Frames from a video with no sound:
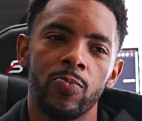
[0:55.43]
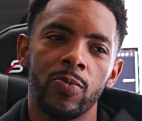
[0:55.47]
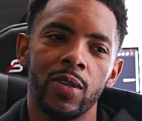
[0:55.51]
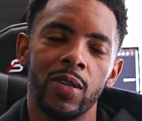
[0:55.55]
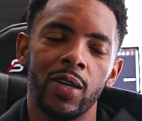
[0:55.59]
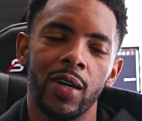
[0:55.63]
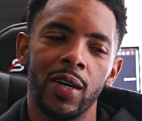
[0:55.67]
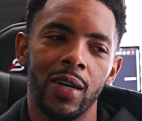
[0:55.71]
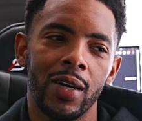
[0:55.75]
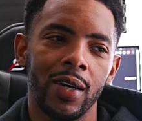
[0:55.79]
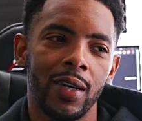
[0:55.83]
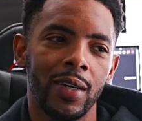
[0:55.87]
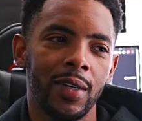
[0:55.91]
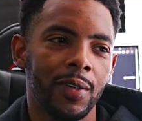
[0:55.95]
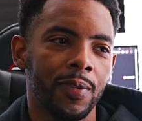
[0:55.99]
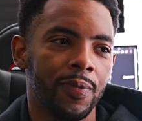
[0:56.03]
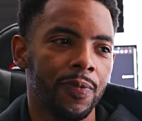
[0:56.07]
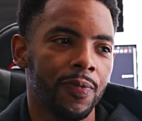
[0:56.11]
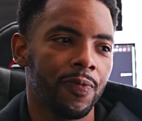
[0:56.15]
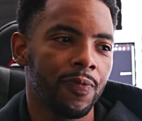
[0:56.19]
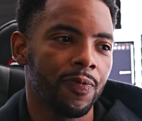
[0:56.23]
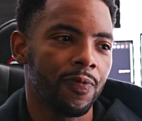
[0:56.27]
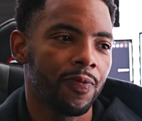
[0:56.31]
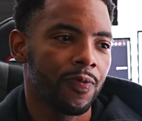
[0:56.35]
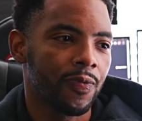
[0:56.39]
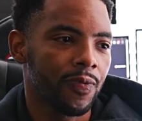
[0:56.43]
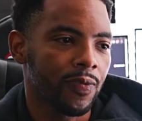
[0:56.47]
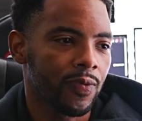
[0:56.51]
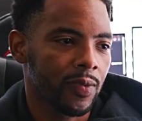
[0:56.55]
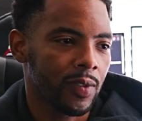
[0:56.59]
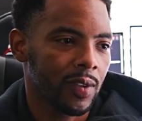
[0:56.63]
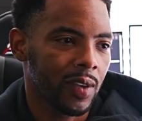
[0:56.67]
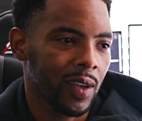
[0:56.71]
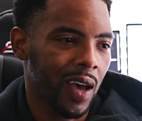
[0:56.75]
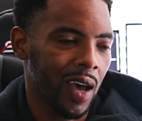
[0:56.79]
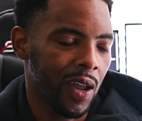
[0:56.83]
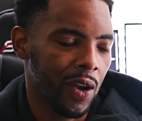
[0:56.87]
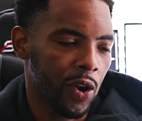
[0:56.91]
Kind
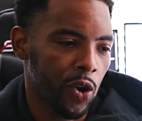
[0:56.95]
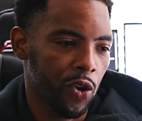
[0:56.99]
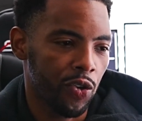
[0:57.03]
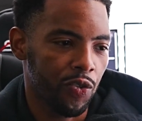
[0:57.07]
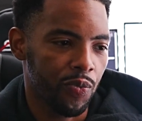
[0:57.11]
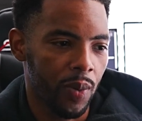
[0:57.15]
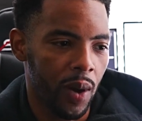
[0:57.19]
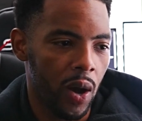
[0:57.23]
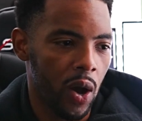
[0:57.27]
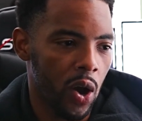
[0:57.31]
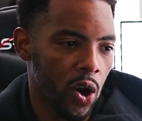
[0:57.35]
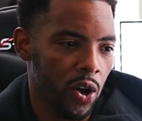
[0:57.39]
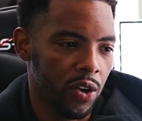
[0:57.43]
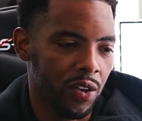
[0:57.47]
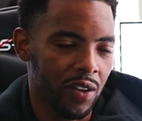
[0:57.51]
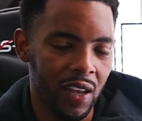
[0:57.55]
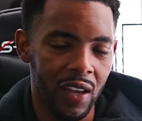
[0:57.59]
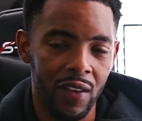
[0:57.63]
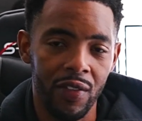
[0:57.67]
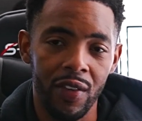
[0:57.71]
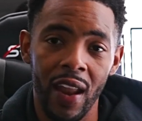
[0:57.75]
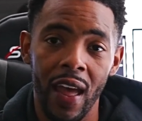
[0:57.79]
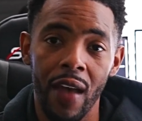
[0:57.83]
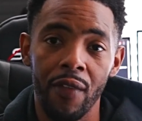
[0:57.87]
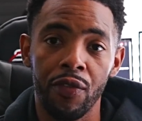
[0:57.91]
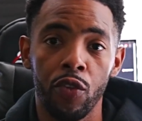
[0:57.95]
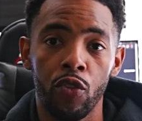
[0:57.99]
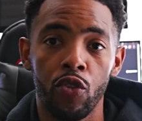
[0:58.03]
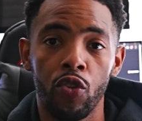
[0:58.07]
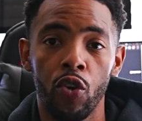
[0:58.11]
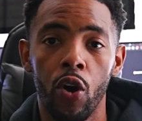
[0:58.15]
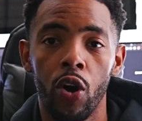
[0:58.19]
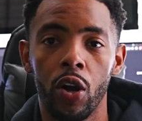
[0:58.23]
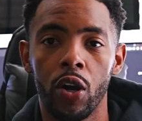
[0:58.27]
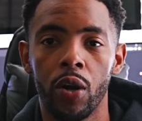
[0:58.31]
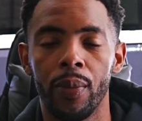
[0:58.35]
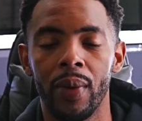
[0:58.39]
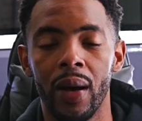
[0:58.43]
of hurts my heart to even have to
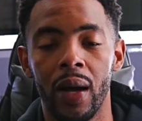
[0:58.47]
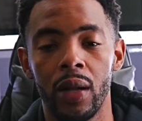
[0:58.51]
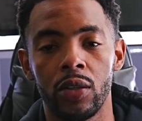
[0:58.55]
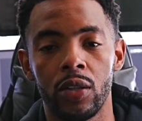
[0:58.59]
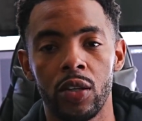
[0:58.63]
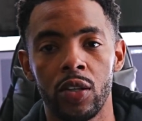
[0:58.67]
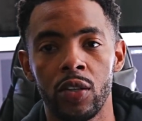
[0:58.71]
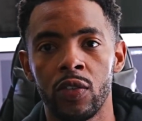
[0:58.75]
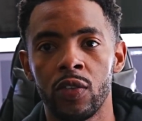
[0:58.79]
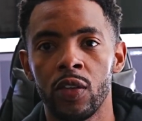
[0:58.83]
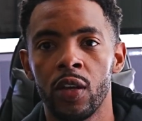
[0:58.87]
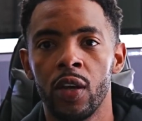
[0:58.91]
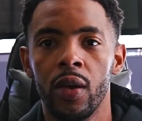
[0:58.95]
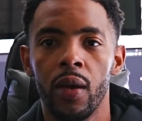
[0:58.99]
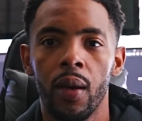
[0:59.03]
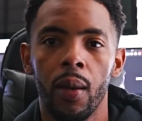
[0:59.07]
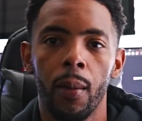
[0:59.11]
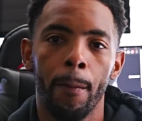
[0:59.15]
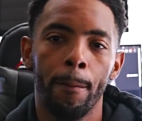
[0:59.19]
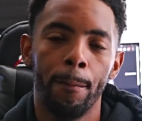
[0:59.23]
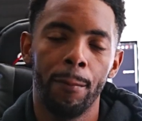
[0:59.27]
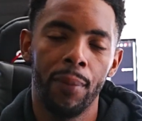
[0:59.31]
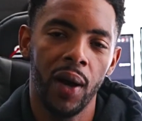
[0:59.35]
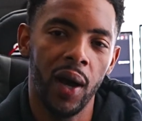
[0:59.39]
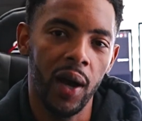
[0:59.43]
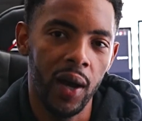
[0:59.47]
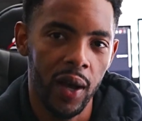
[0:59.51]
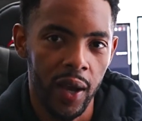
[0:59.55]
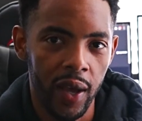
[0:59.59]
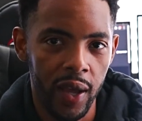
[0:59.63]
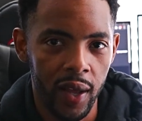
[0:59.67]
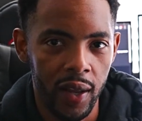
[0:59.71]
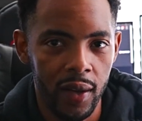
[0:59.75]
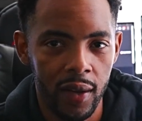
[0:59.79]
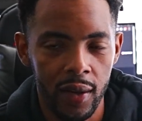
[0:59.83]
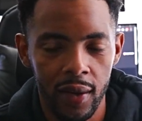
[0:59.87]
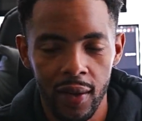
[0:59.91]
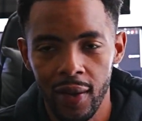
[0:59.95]
talk about this,
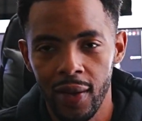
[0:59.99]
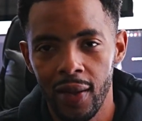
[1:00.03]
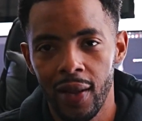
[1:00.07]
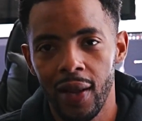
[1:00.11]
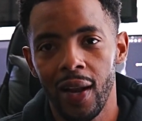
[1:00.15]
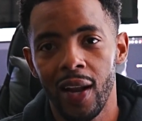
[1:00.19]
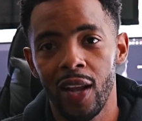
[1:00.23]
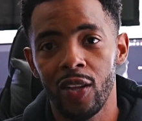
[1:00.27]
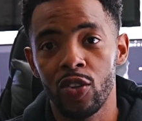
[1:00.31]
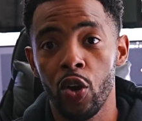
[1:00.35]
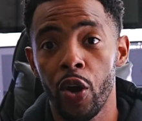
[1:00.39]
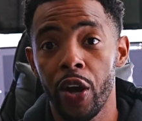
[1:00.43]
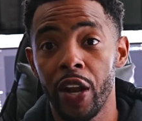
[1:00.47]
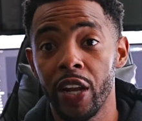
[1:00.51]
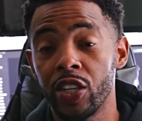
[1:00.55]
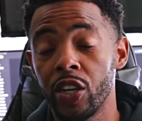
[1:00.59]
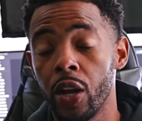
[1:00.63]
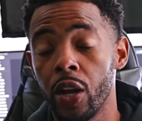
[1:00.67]
but let's go ahead and